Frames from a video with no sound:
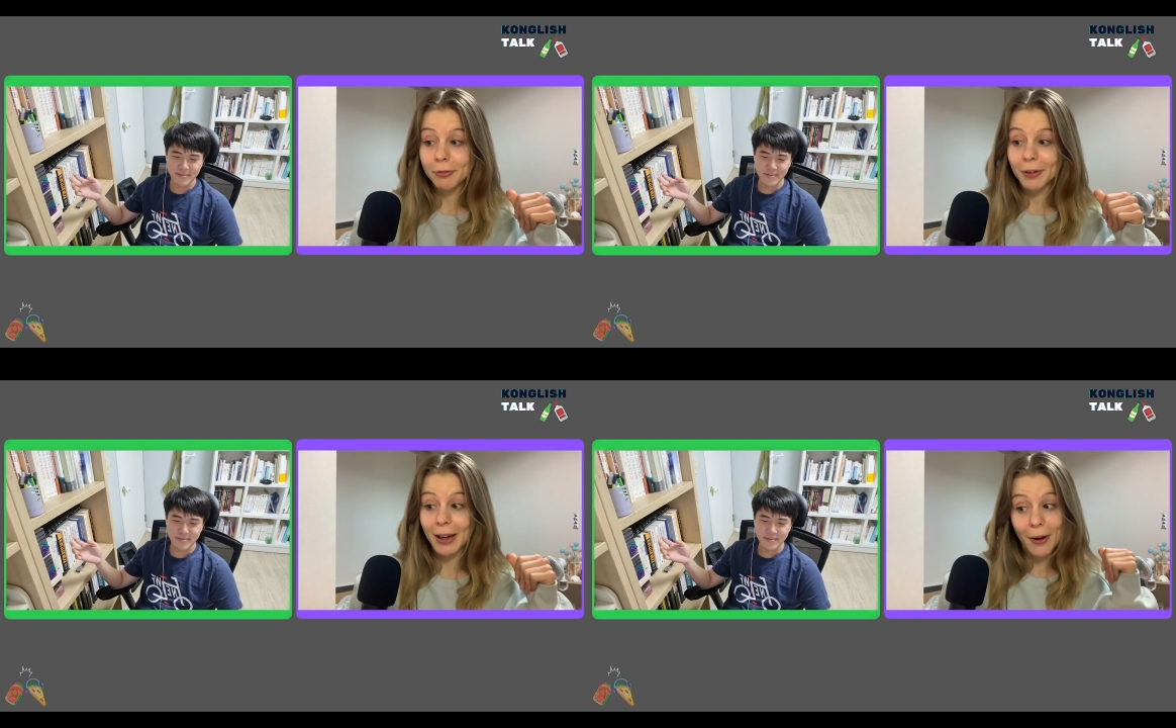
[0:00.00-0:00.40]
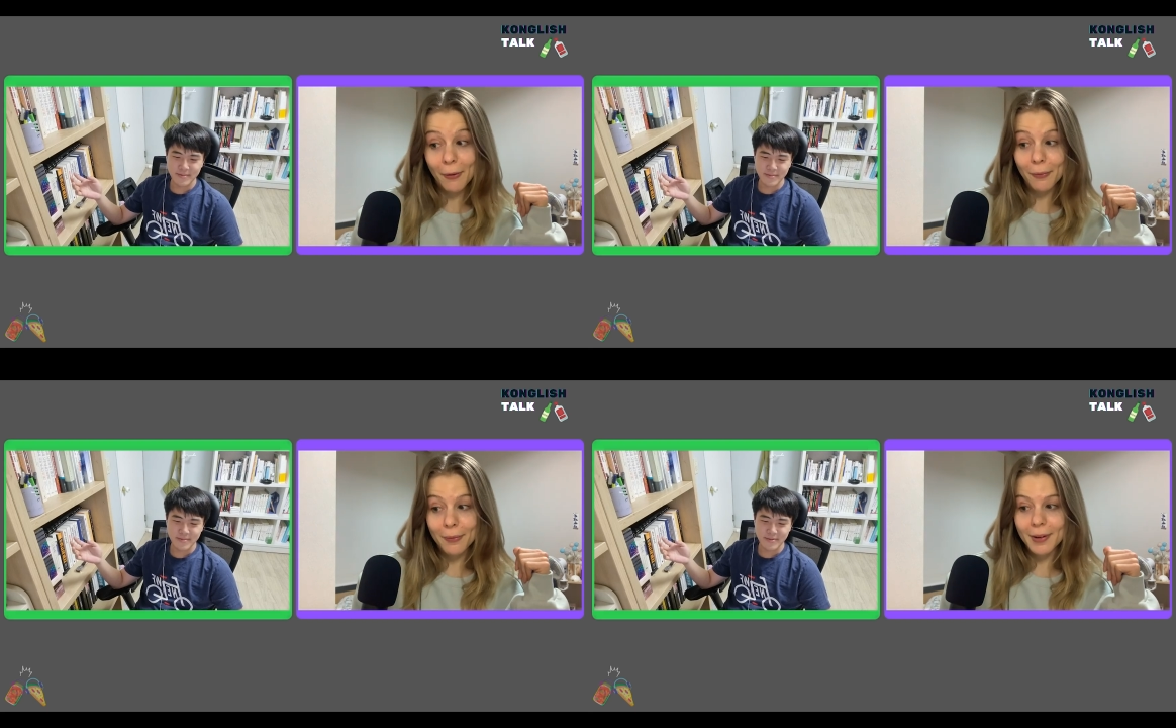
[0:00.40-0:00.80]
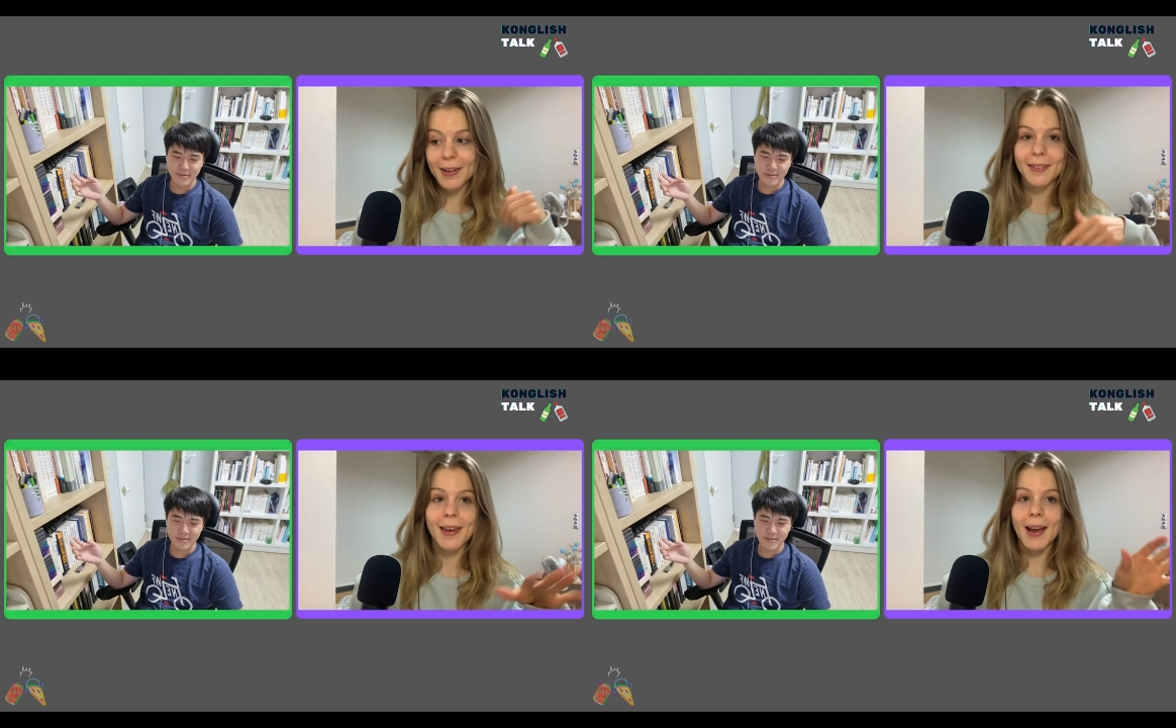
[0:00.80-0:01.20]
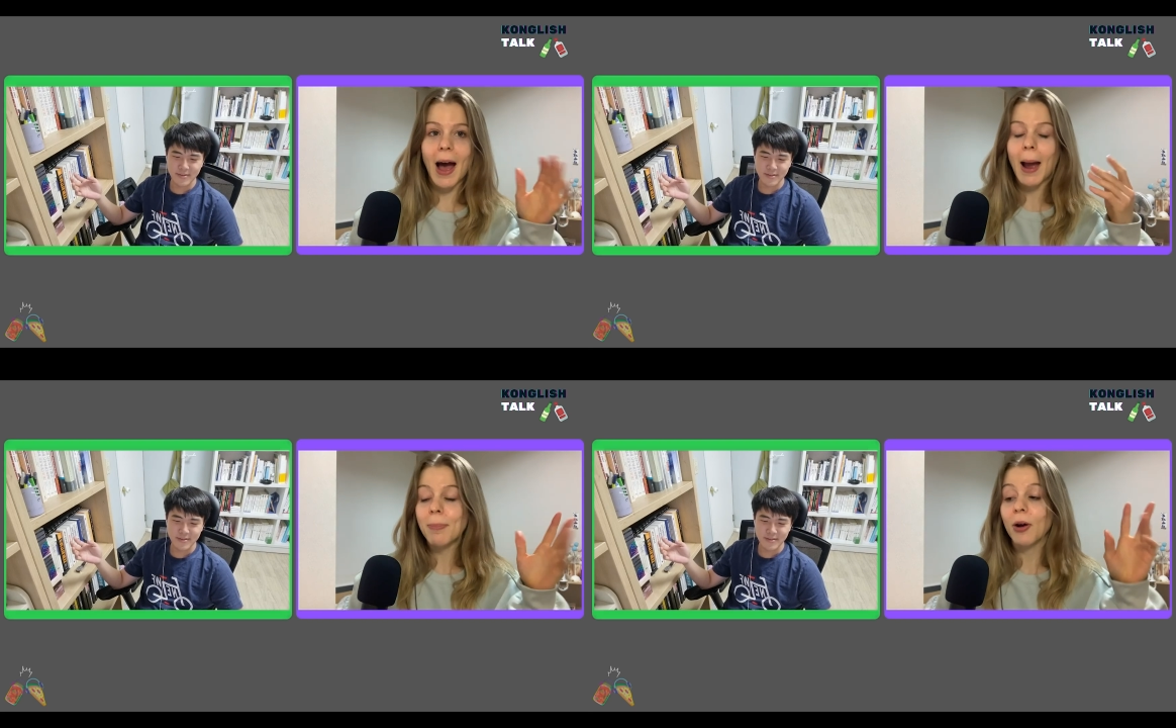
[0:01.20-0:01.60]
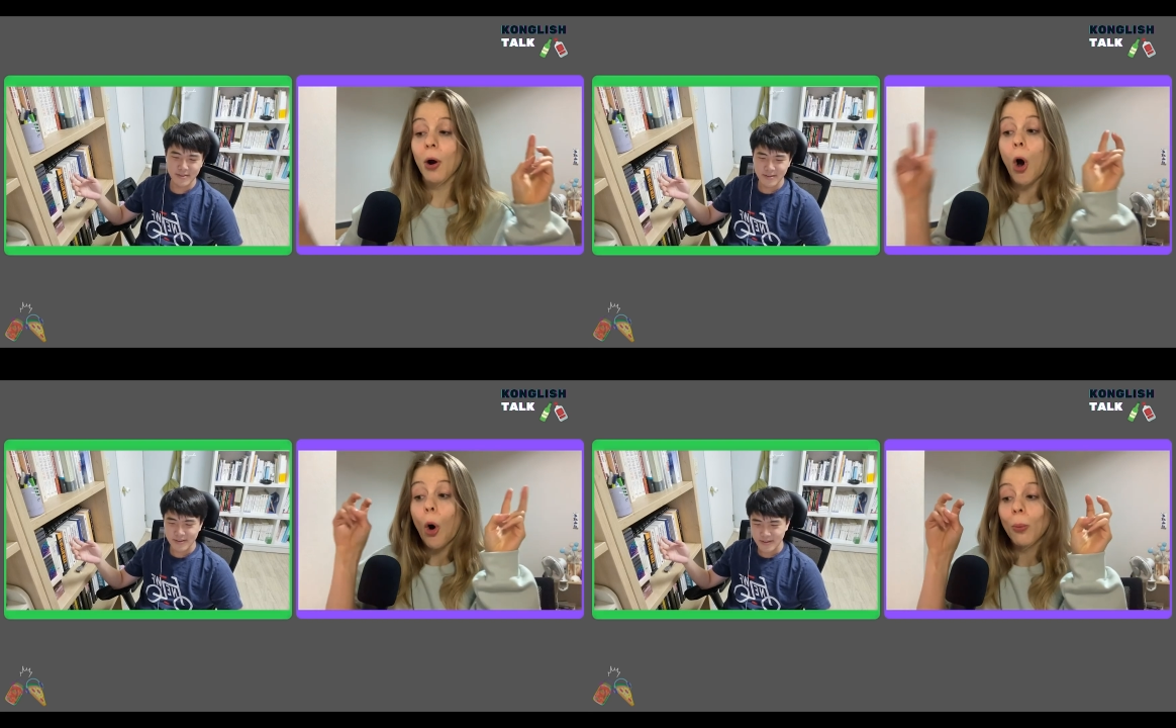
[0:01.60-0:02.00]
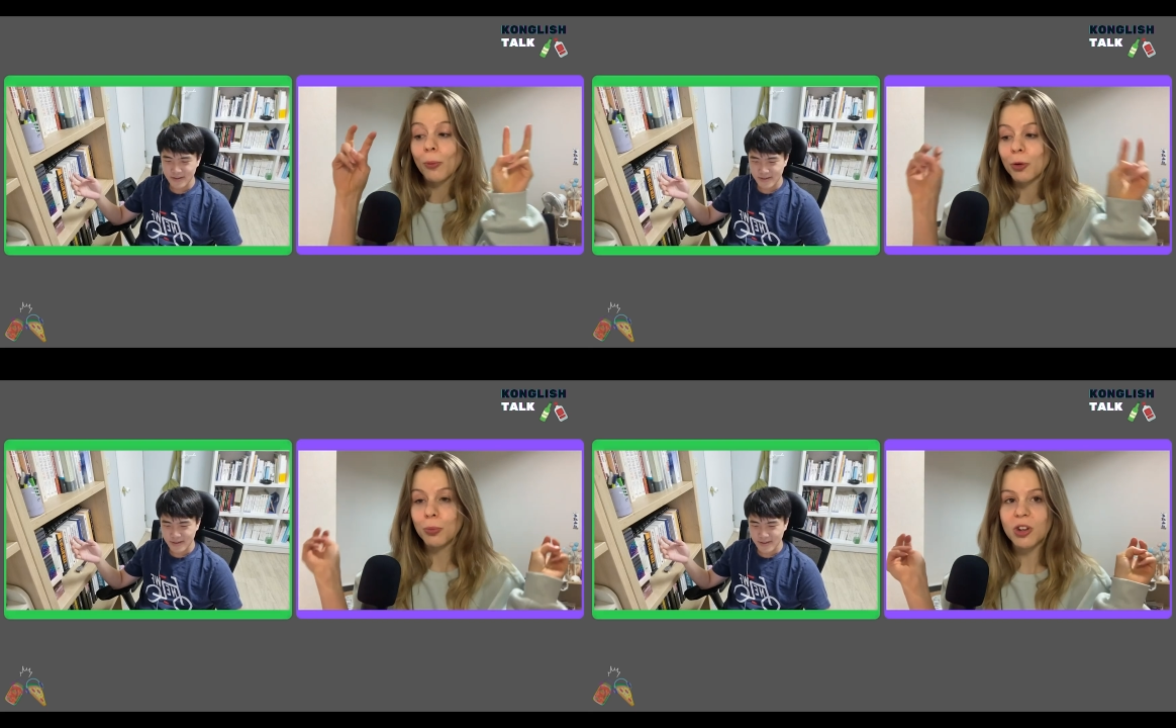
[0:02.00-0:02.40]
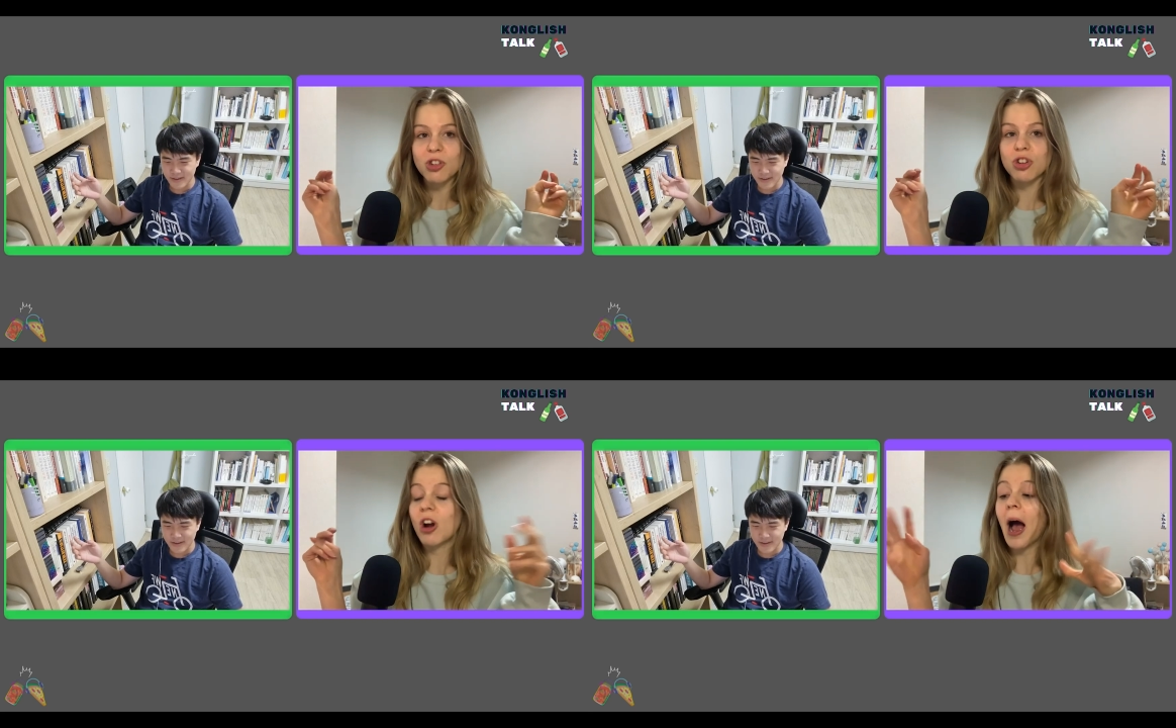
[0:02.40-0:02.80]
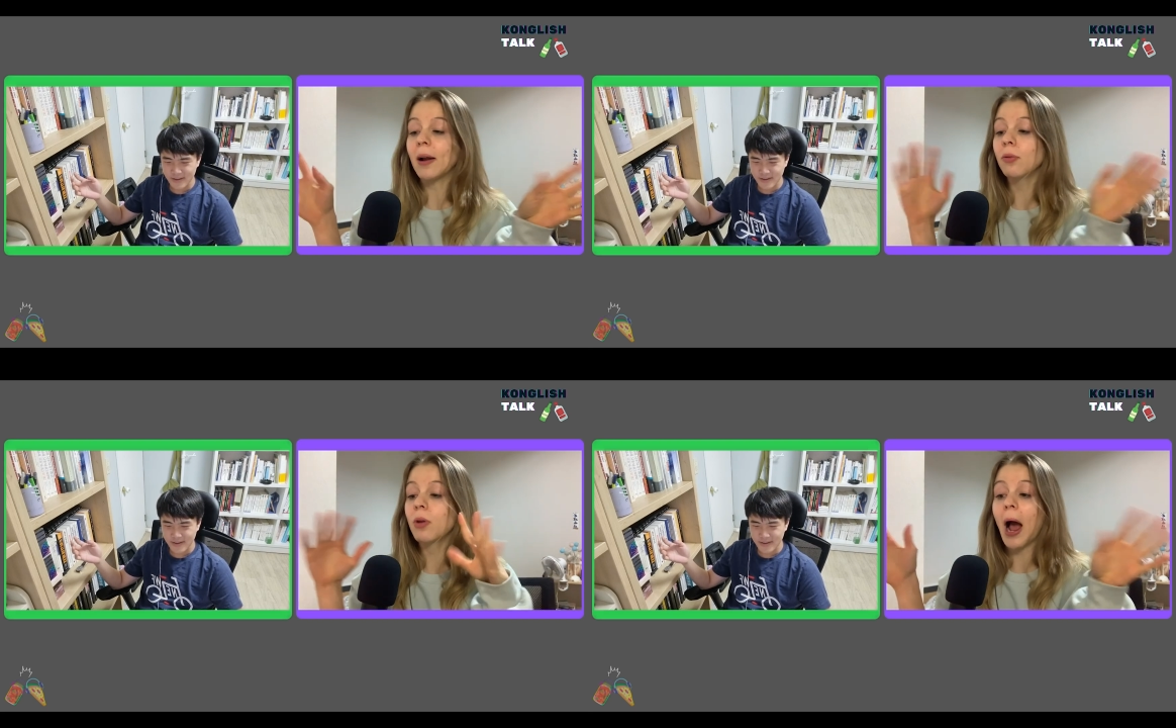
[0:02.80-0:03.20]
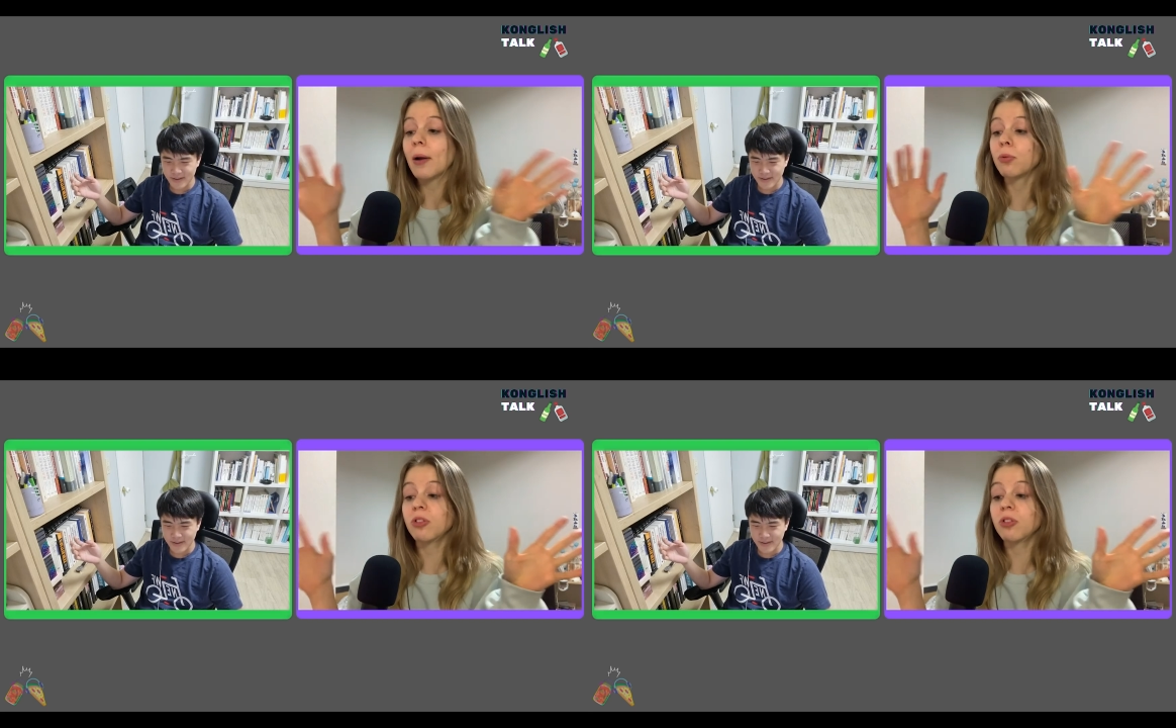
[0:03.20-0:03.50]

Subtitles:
You know? Because, like, I'm their homeroom teacher. I don't